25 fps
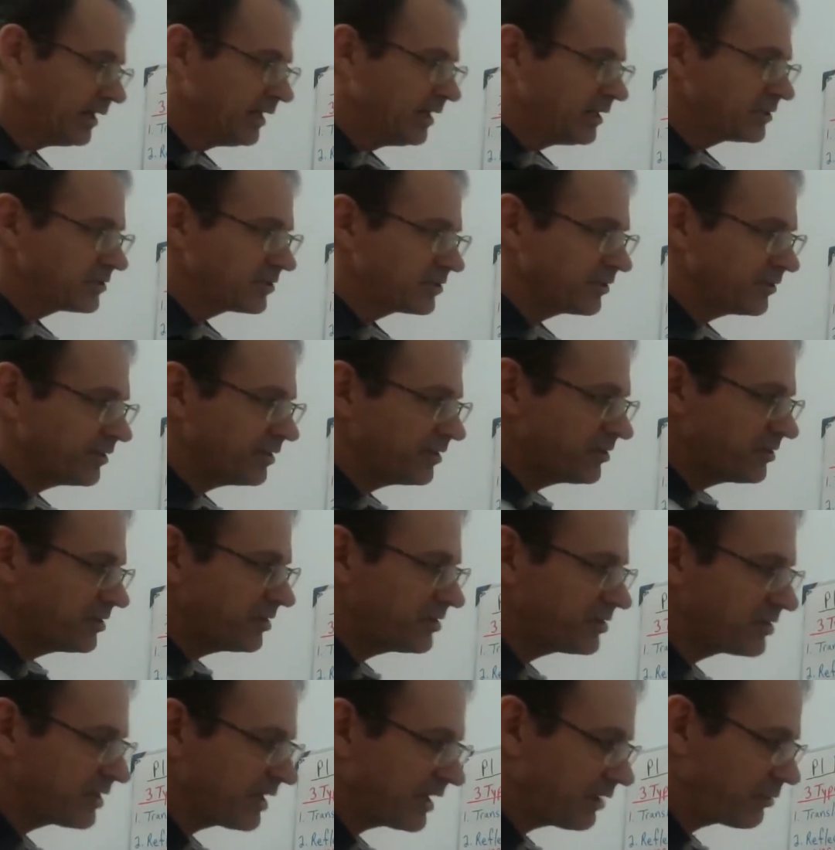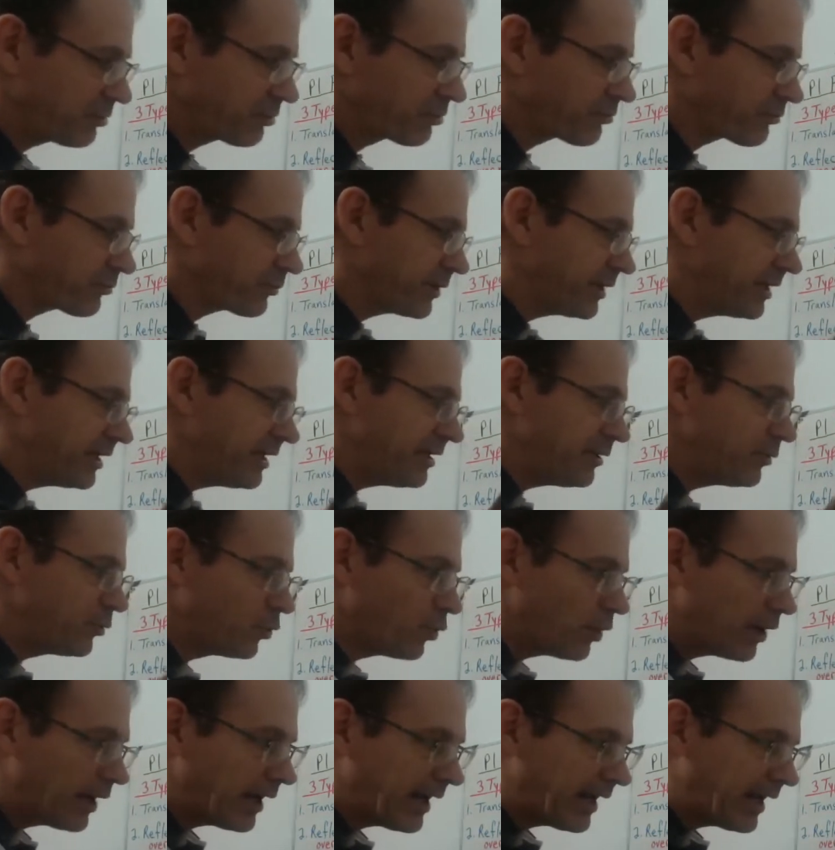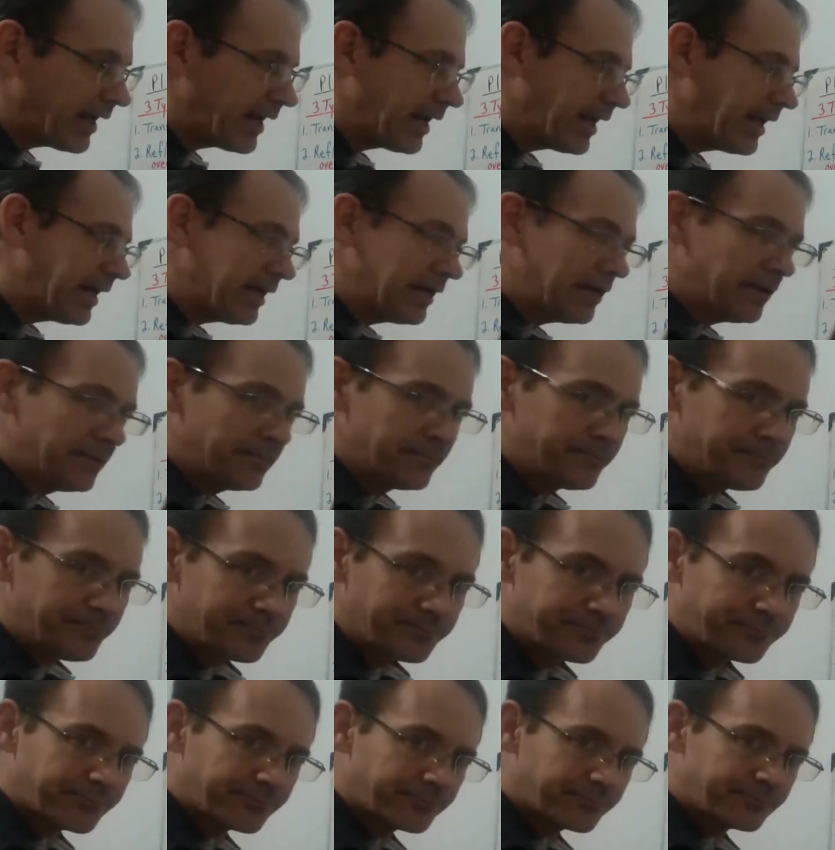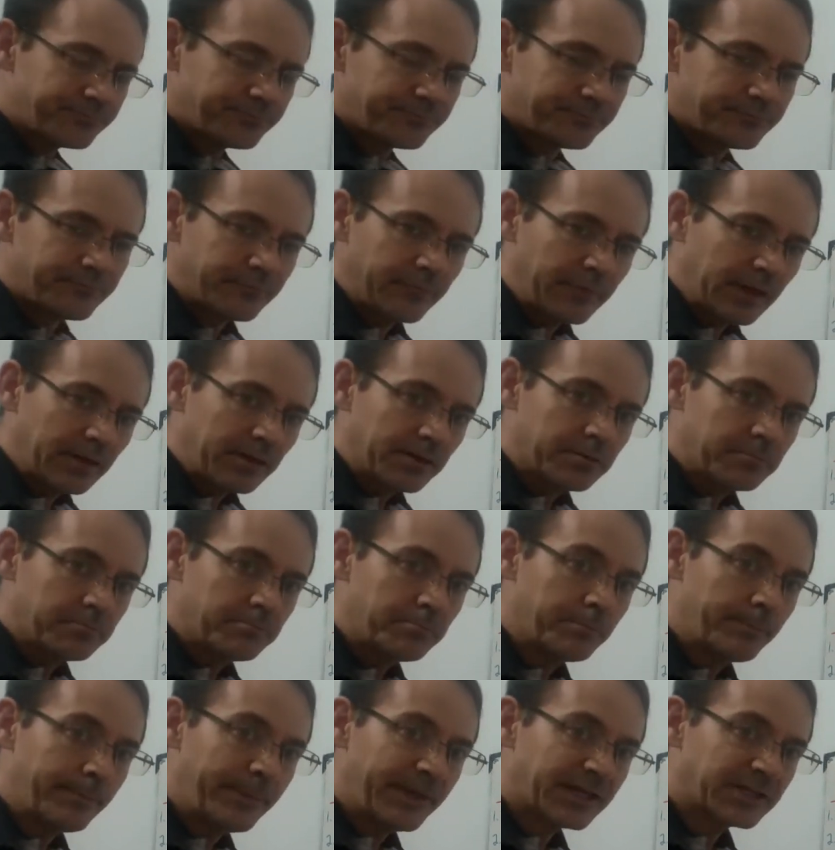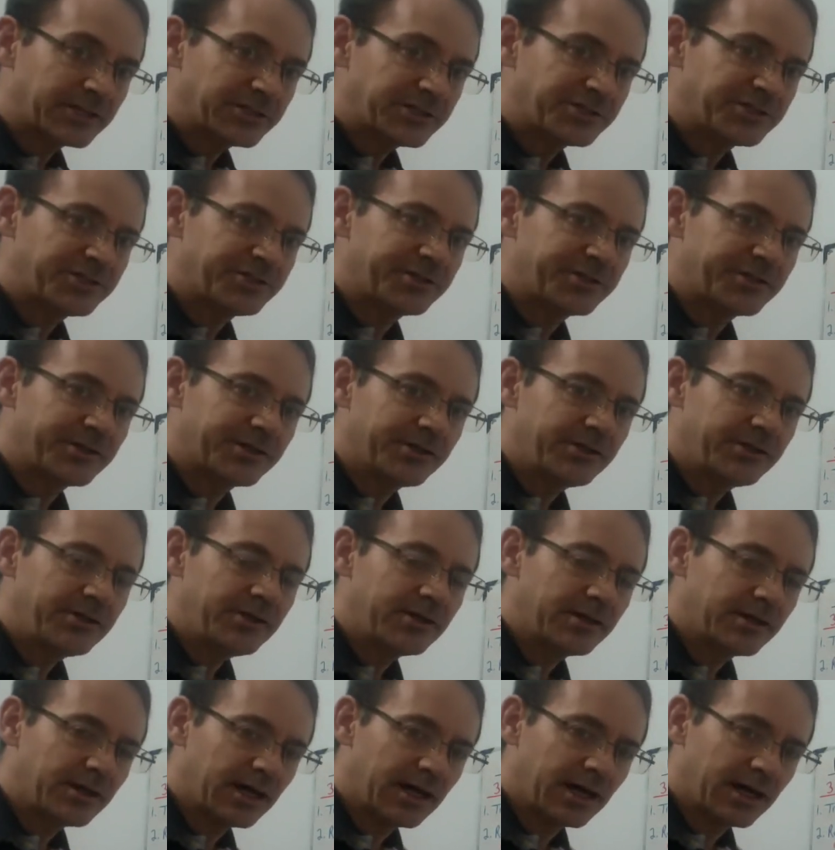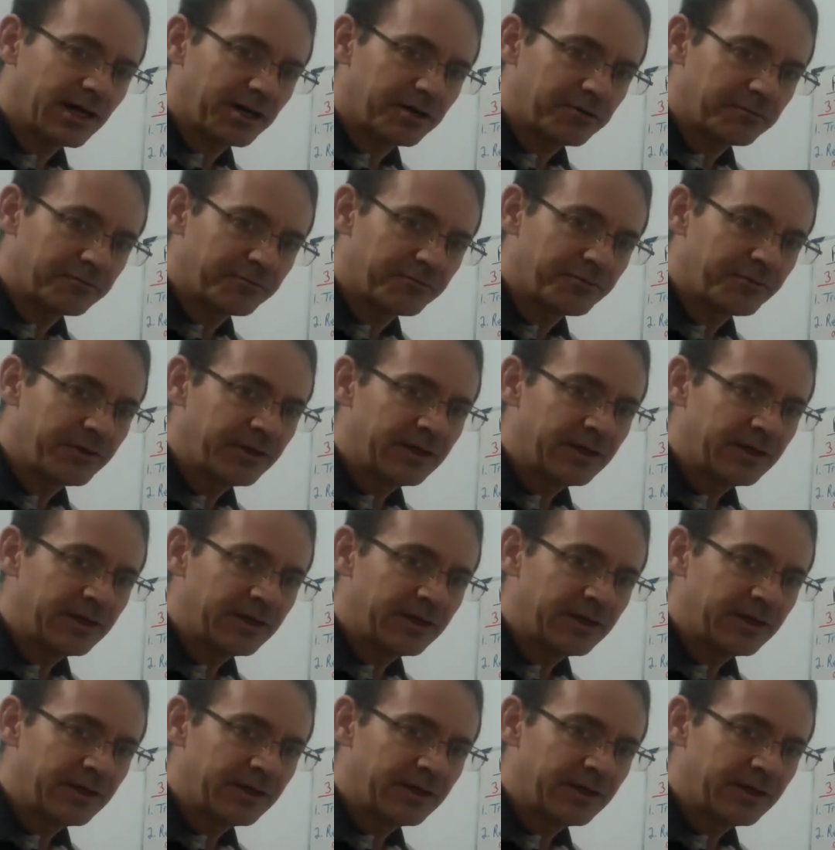So this is a three-way mixture of